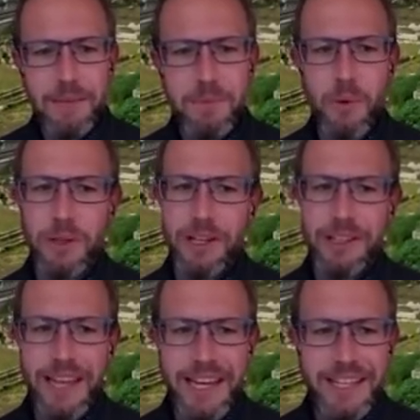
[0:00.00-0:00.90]
Poor little
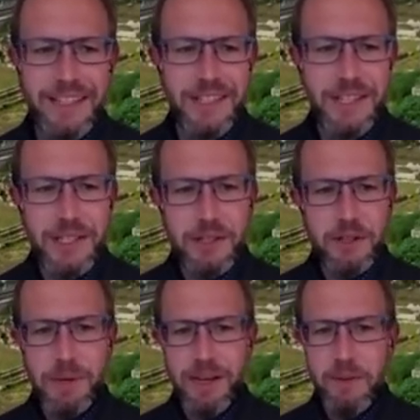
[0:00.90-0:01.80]
lady, she's soon to
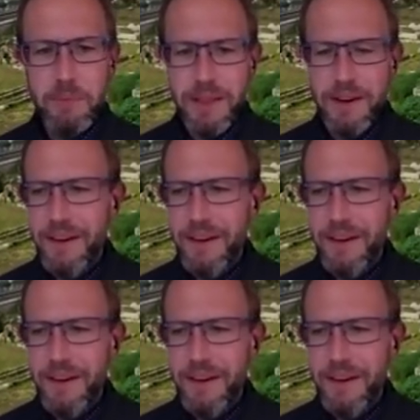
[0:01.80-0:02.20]
become a mother.